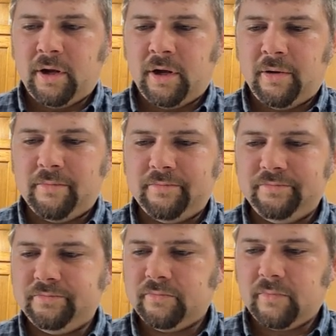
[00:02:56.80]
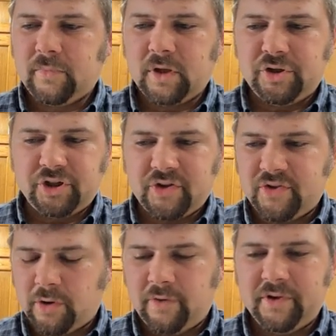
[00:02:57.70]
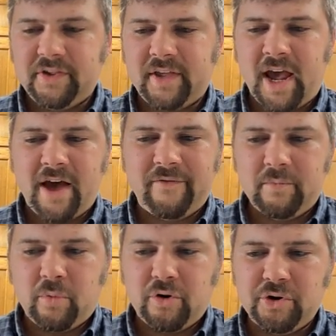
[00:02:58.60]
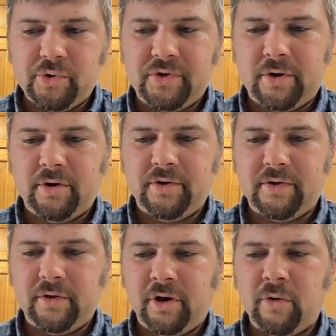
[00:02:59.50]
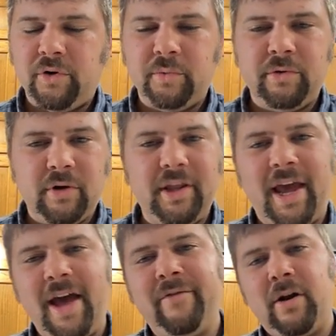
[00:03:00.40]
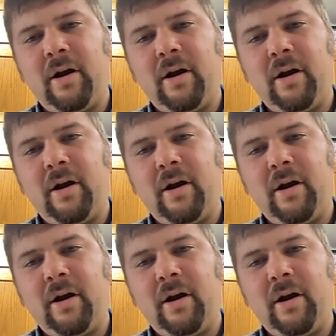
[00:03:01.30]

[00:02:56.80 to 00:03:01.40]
um, just service staff and producers, you know, do we really have